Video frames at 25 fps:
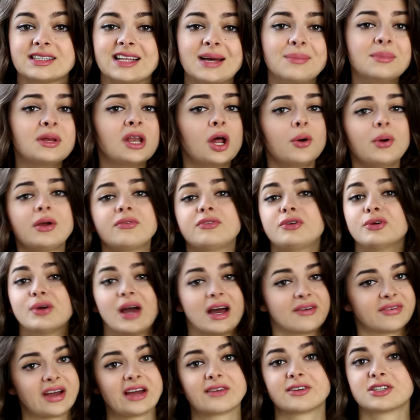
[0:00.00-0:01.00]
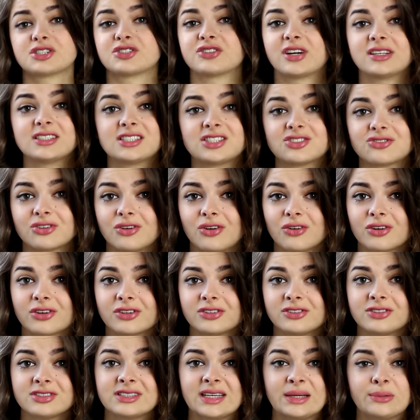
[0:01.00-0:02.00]
Let me know if you have ever tried straw
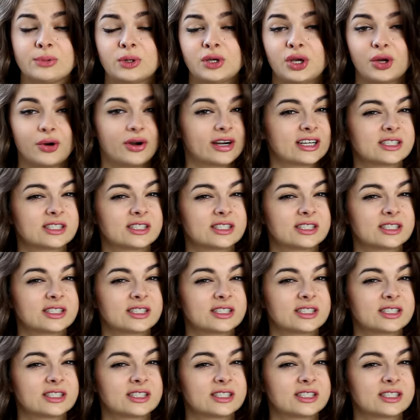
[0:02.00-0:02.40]
curls and what your